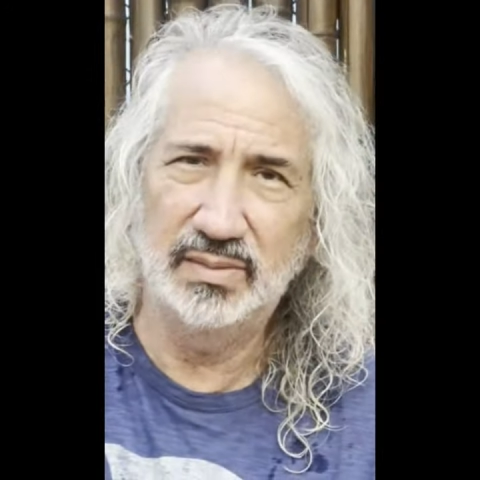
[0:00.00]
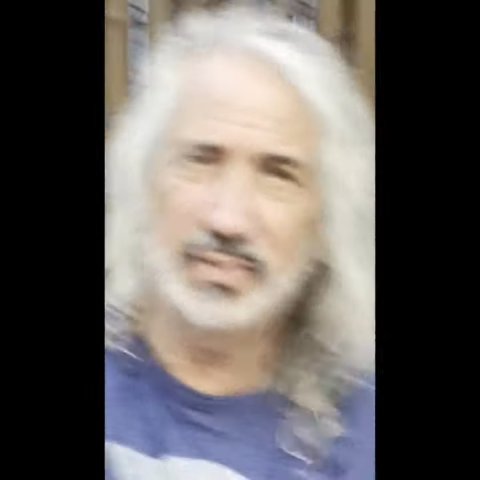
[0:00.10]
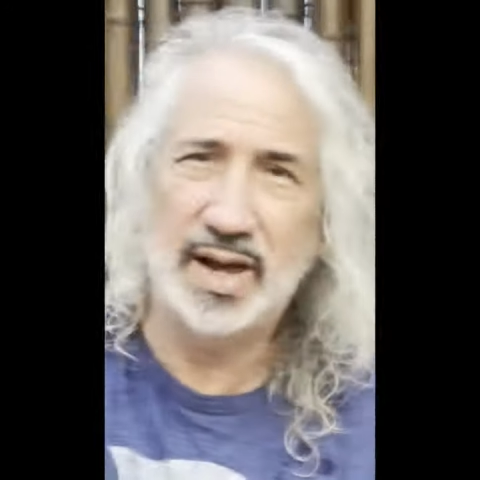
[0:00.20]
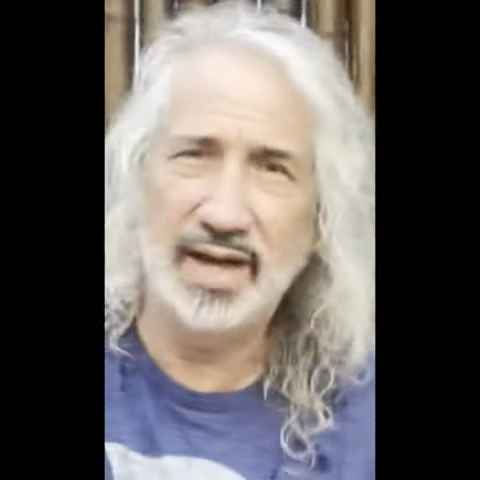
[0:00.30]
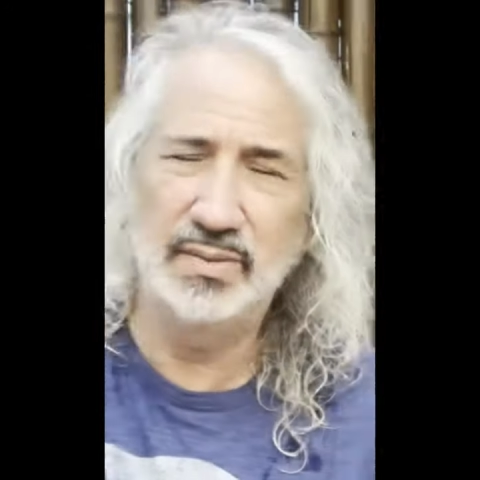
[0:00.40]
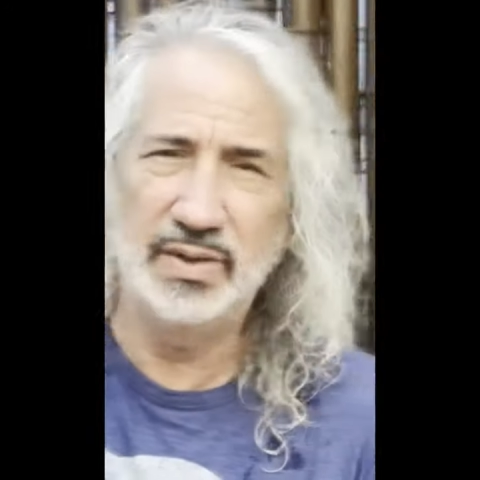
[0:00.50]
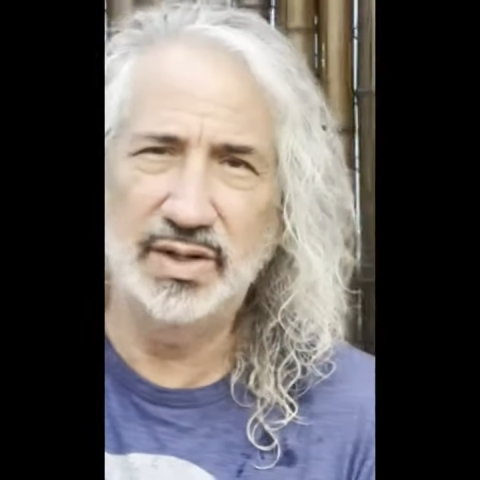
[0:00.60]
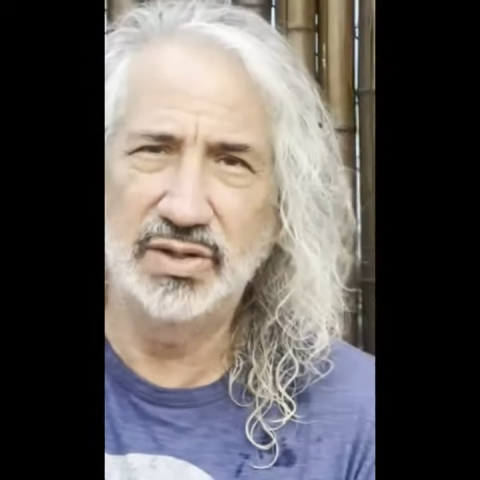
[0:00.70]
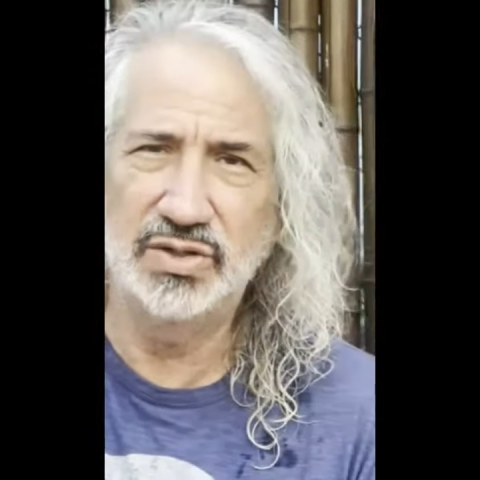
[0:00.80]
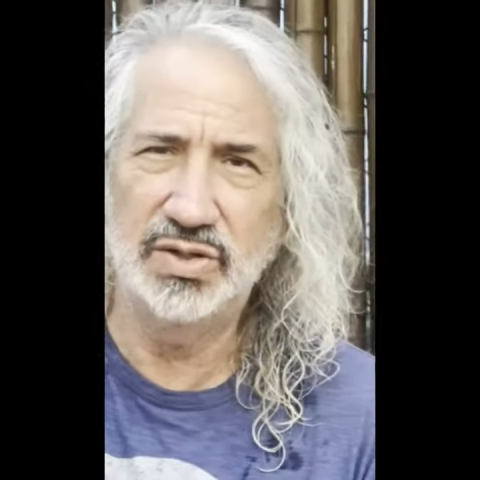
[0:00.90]
buy it
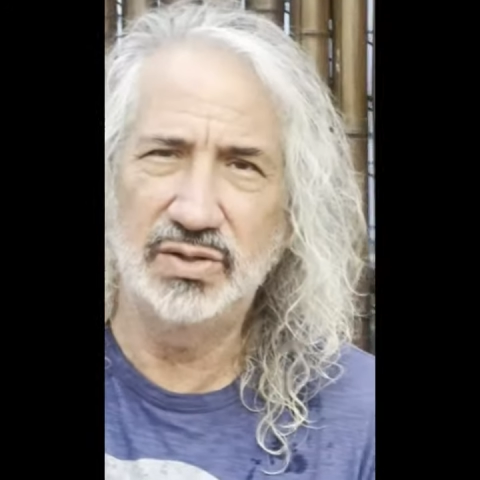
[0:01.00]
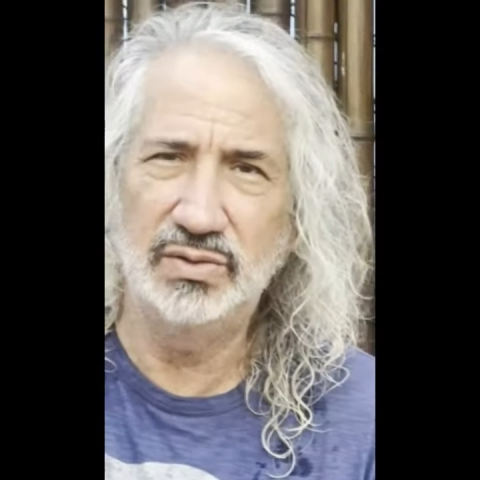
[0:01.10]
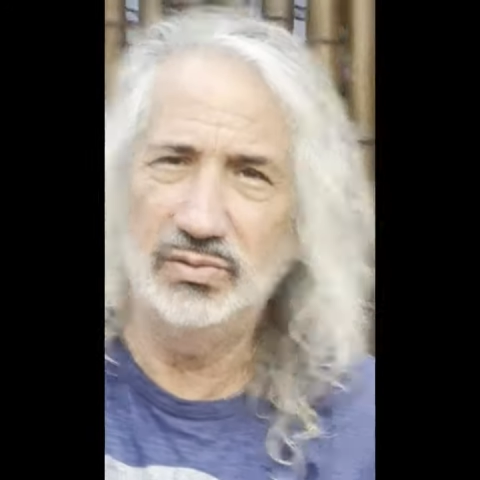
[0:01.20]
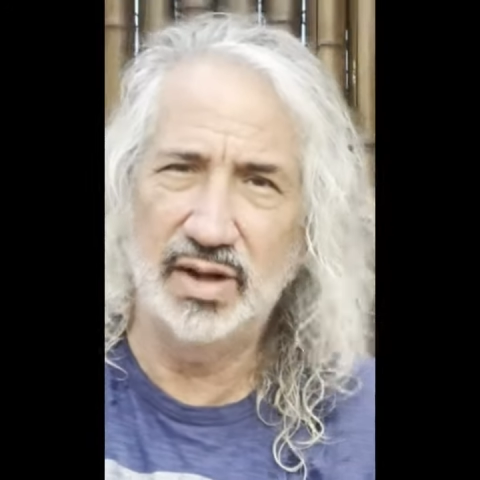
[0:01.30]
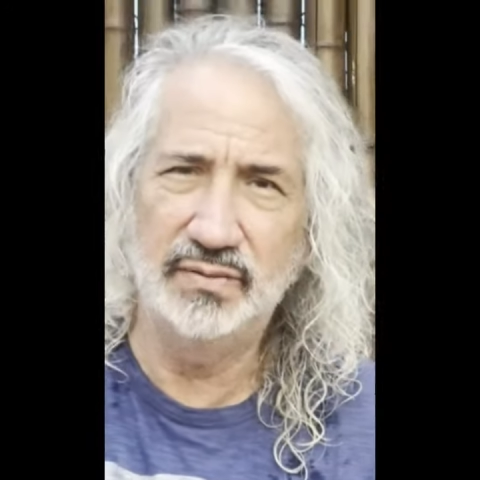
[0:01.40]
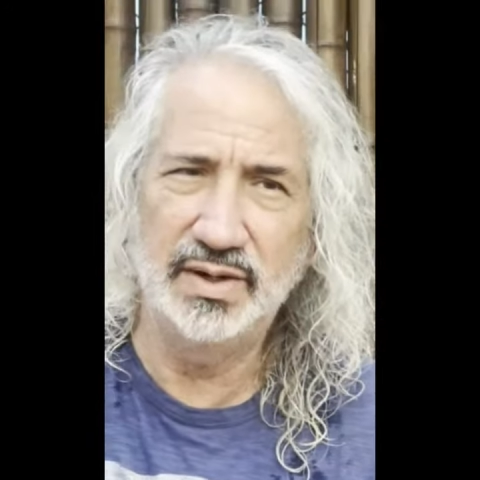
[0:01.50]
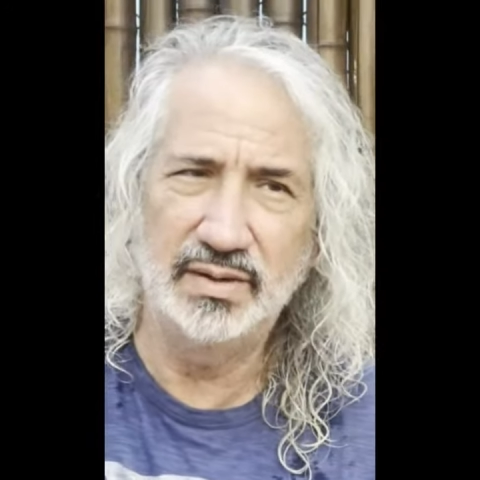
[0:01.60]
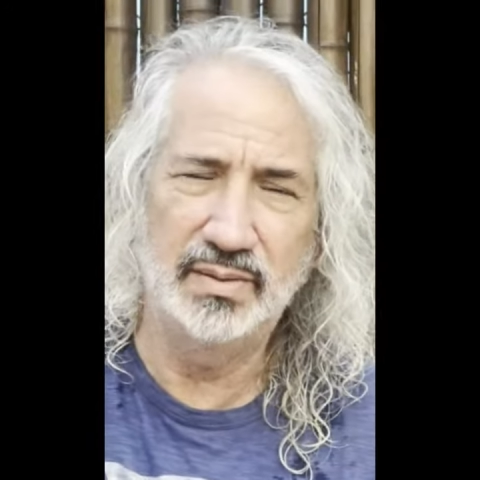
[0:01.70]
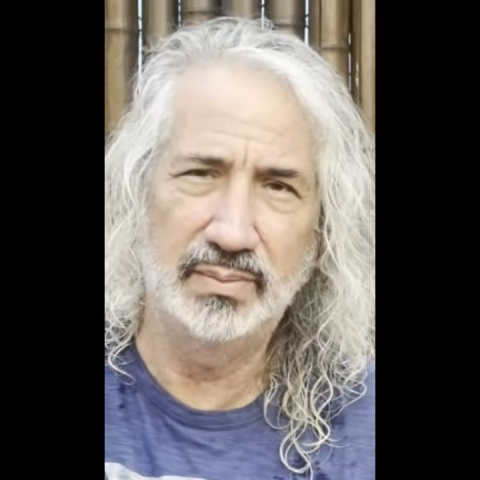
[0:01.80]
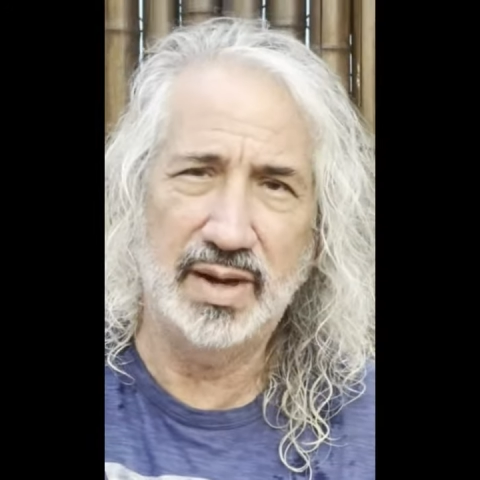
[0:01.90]
because you love it,
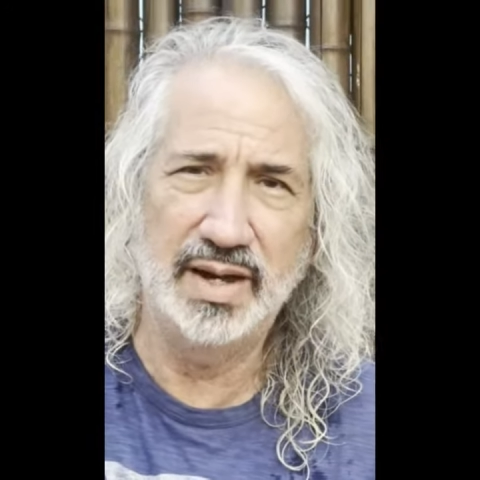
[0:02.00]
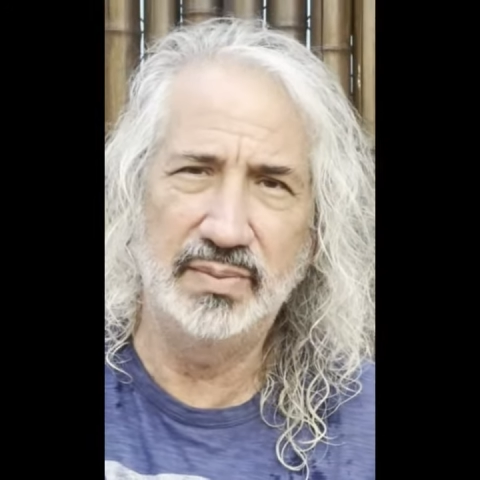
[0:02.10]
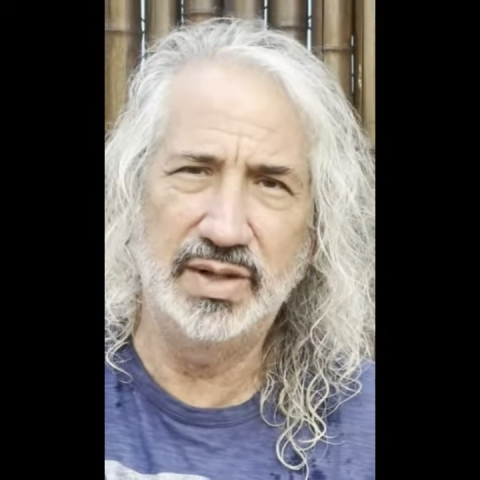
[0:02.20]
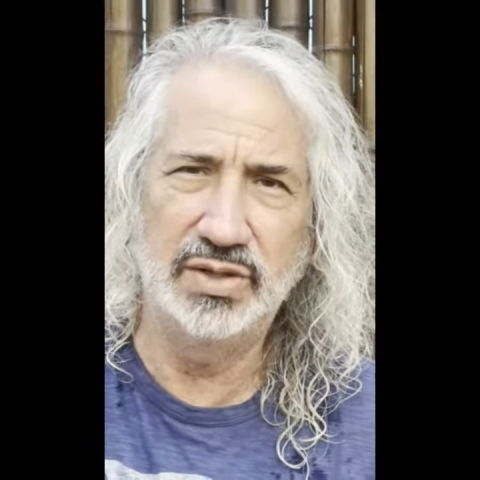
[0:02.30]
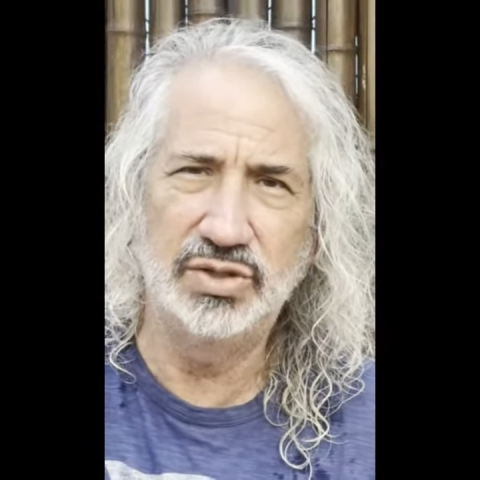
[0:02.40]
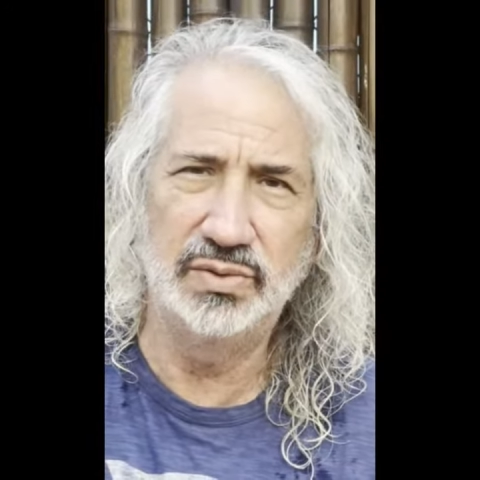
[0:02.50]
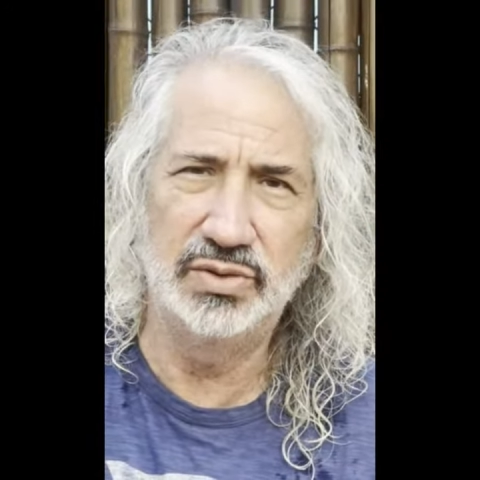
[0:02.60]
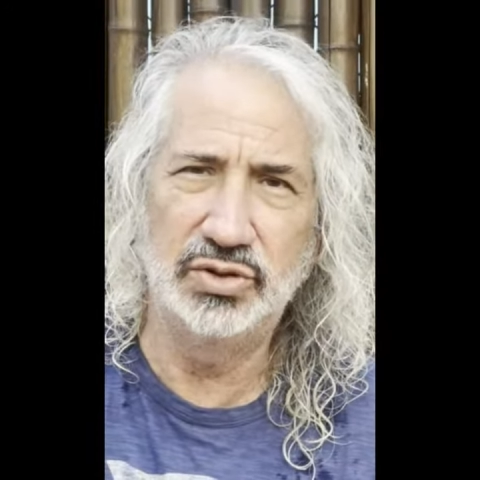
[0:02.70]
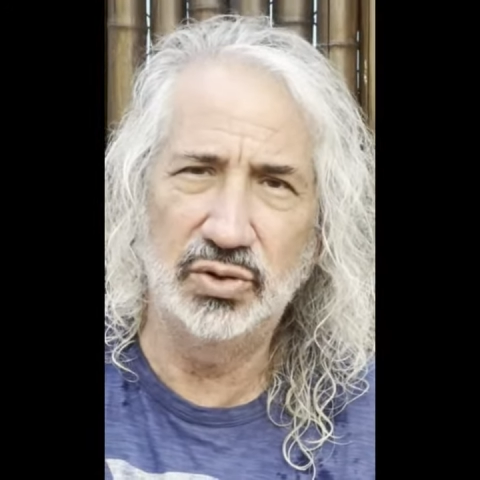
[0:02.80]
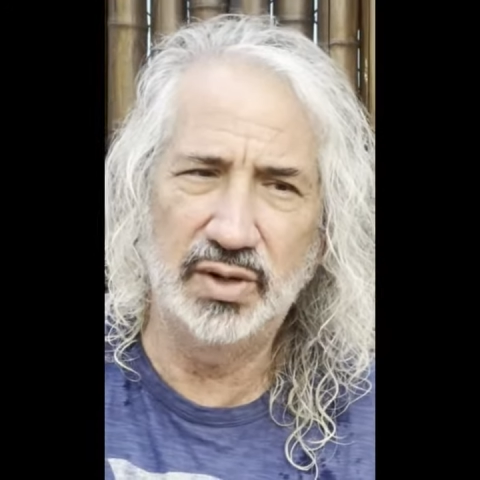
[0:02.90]
buy it because you
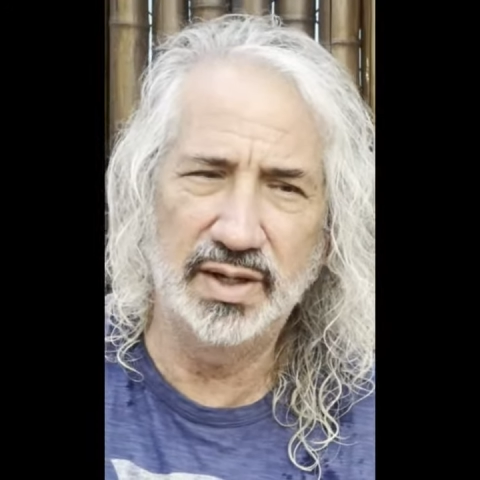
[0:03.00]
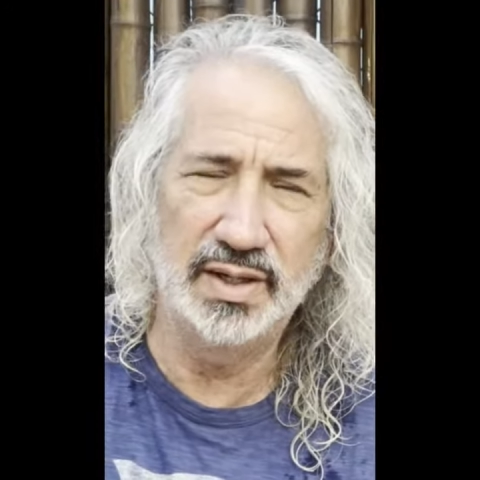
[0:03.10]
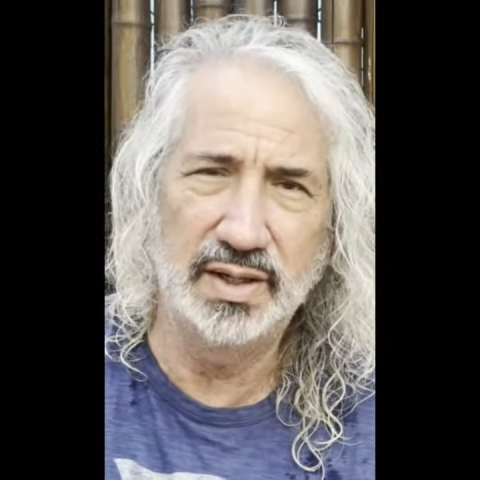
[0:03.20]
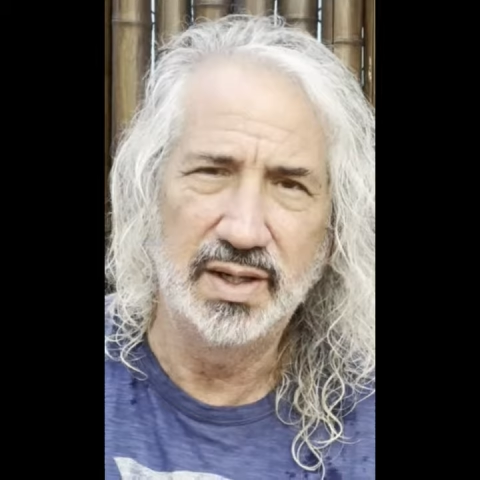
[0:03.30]
enjoy it.